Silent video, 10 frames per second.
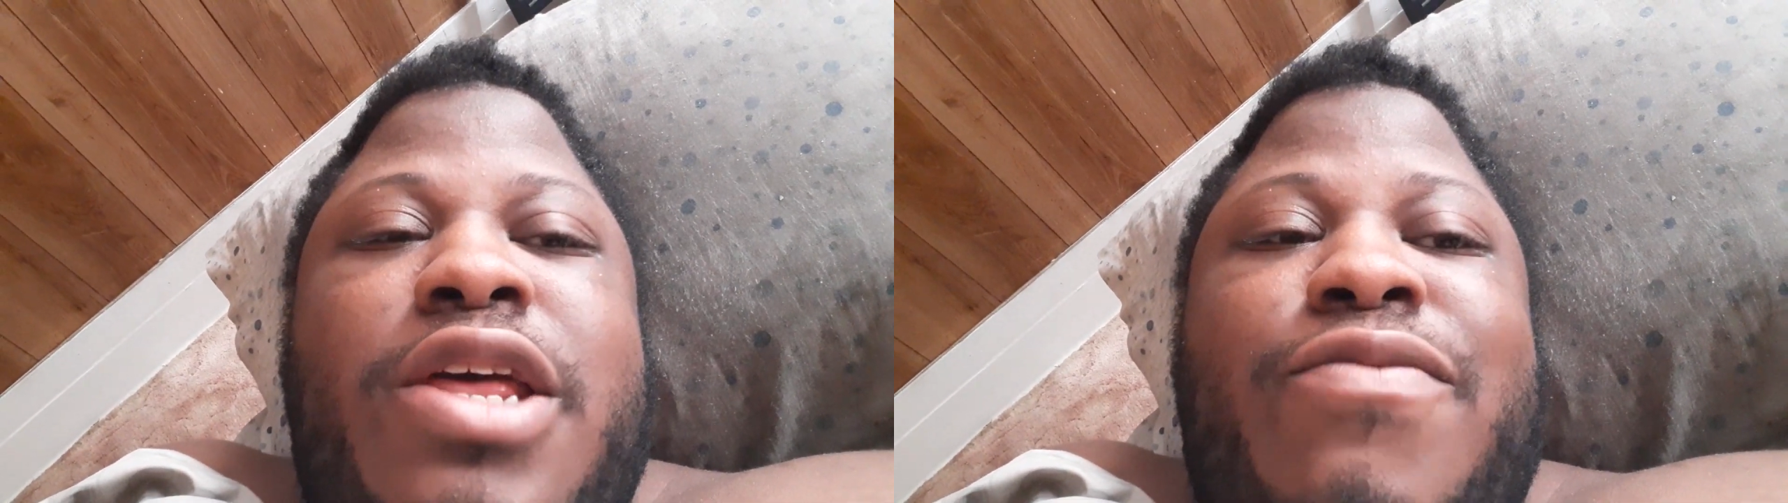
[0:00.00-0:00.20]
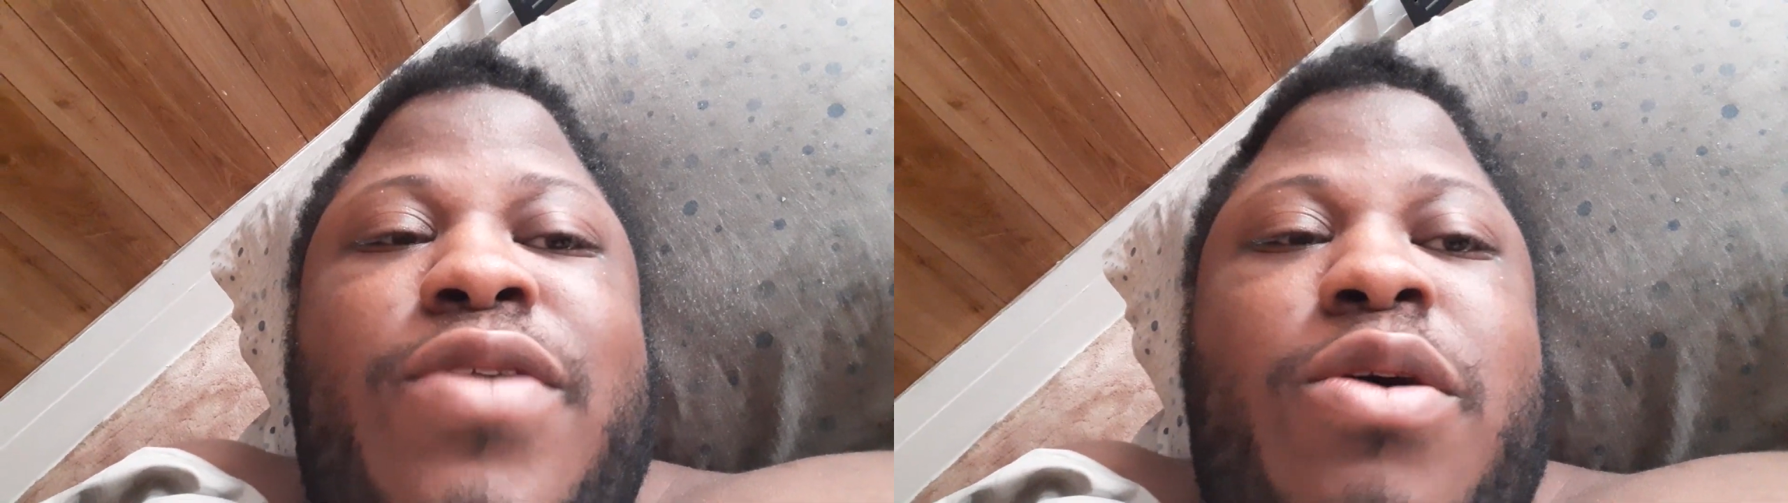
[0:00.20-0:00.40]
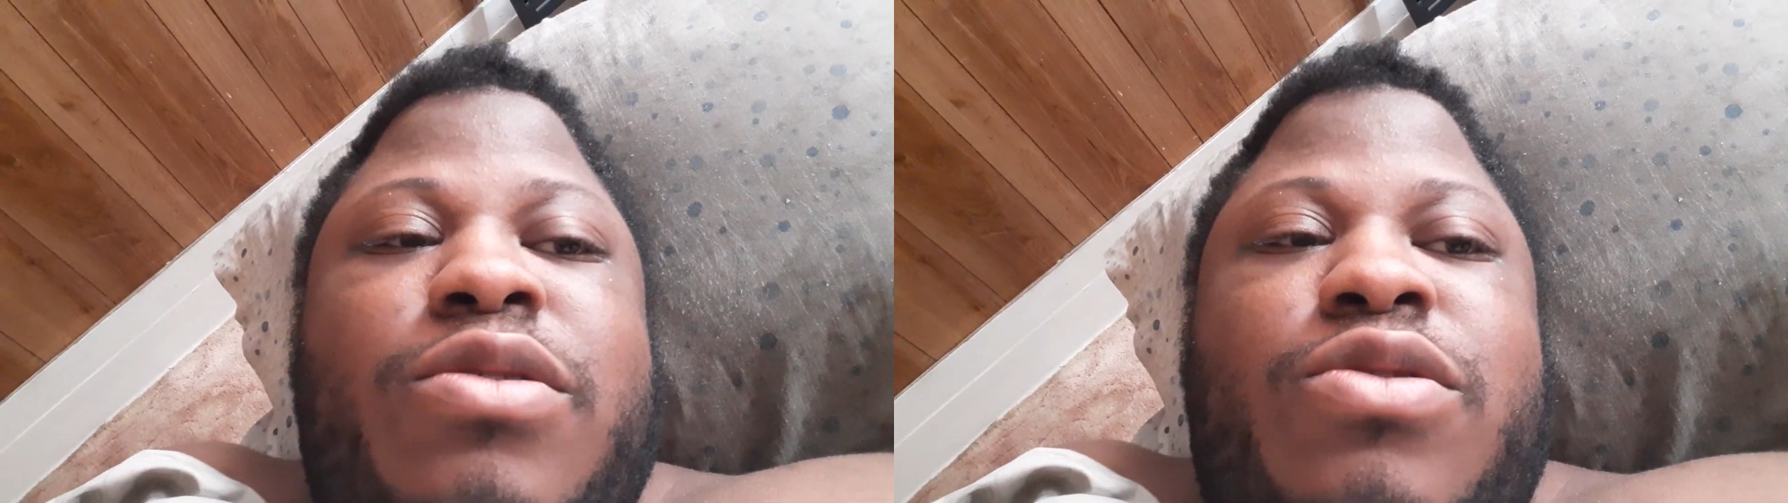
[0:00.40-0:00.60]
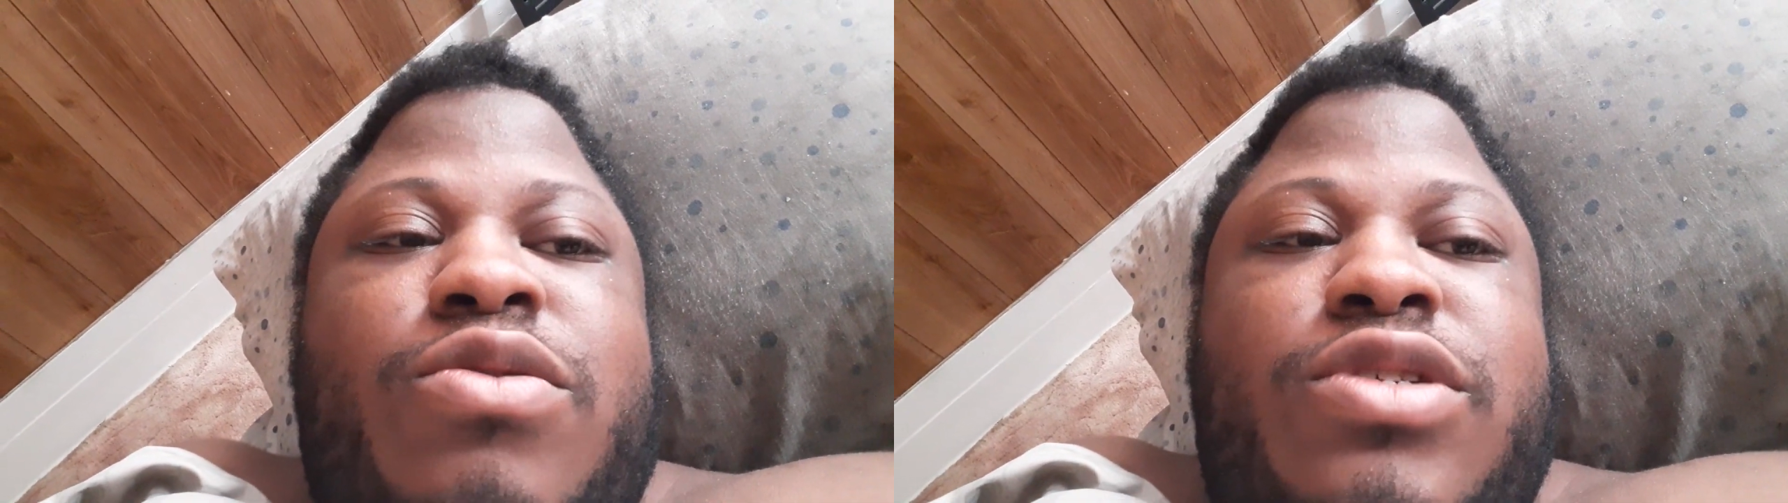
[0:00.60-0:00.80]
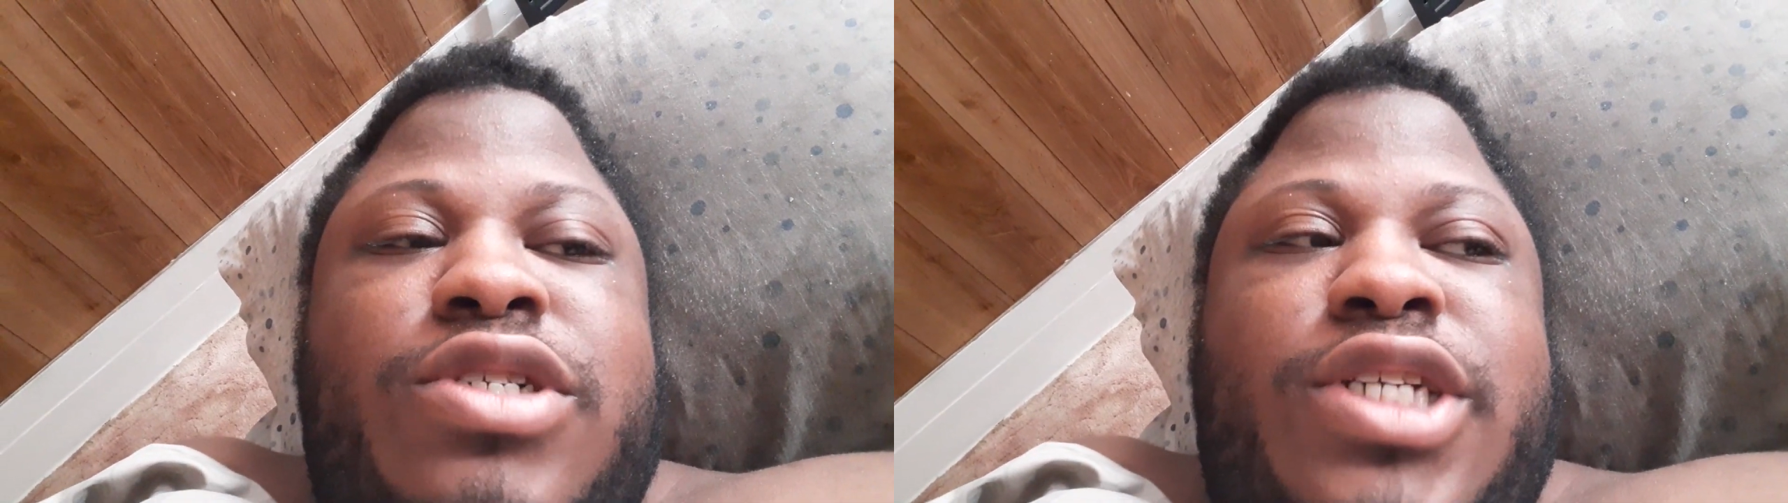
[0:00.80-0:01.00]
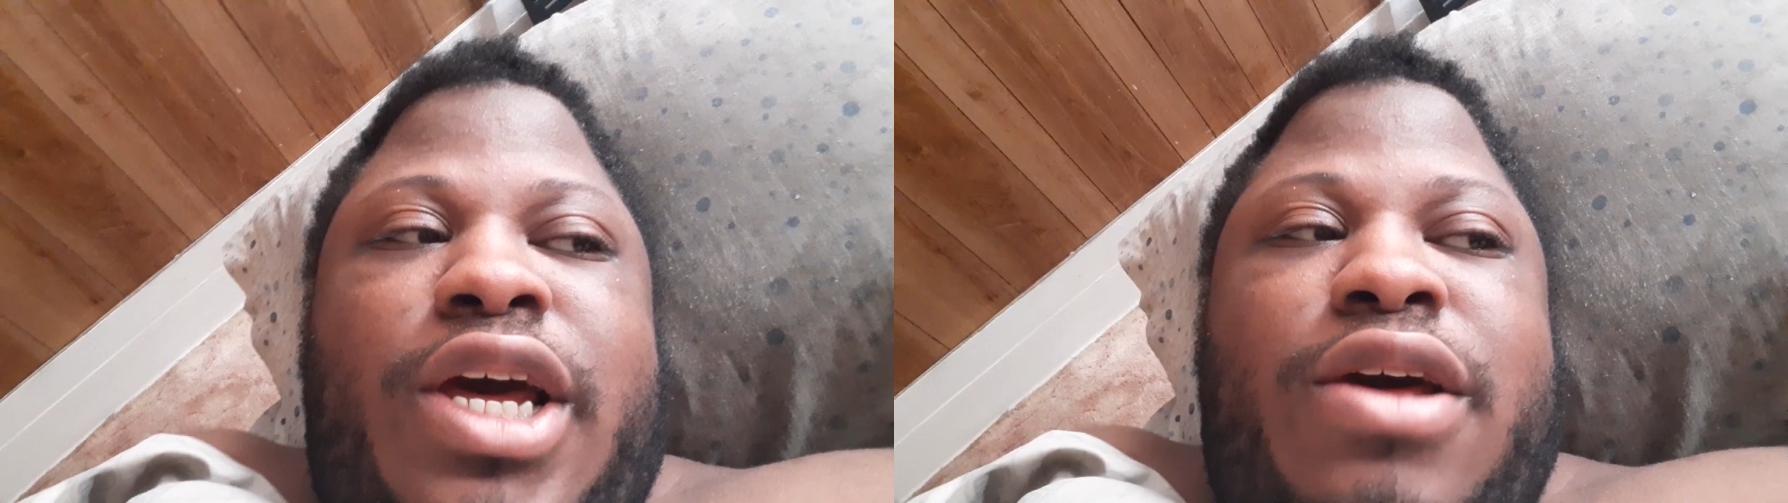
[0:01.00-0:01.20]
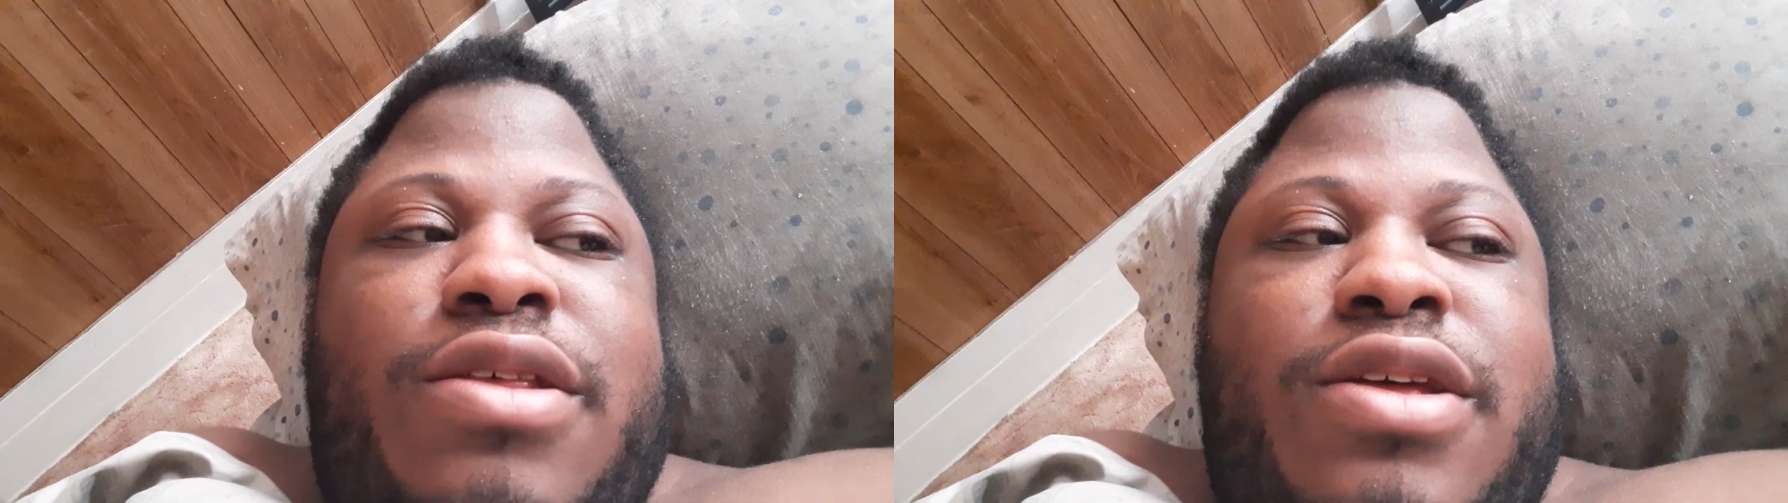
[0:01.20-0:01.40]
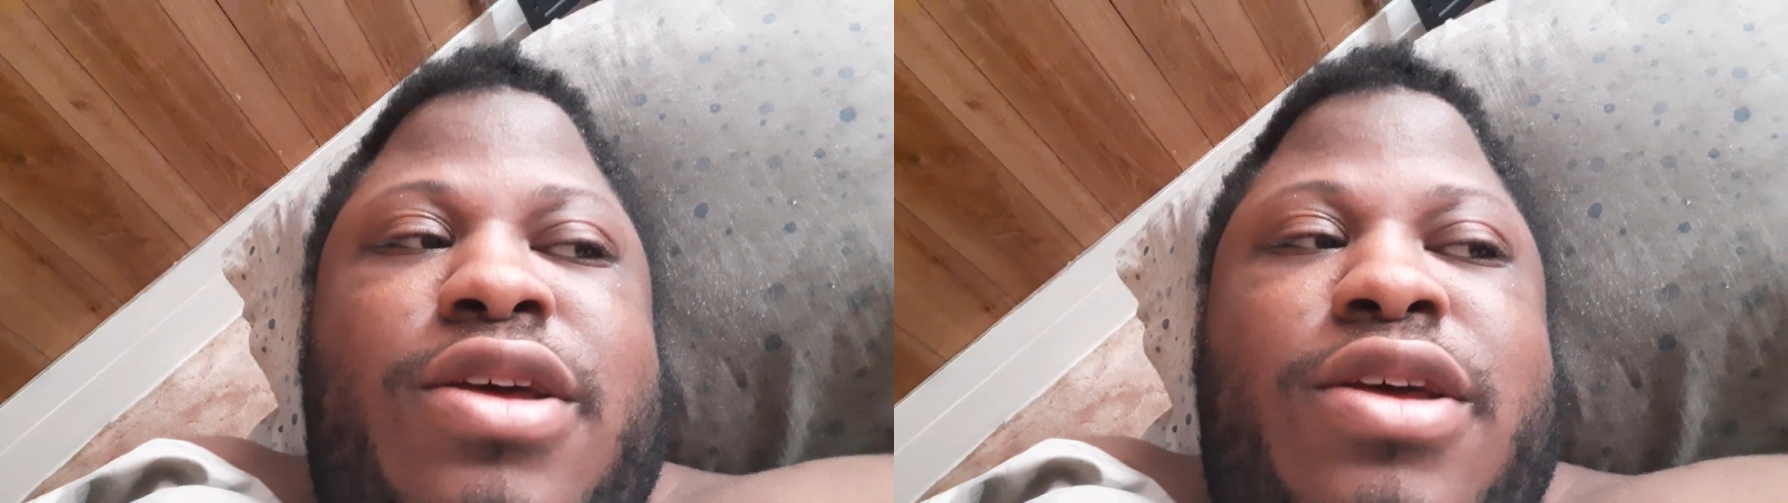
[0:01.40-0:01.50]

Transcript: they felt during death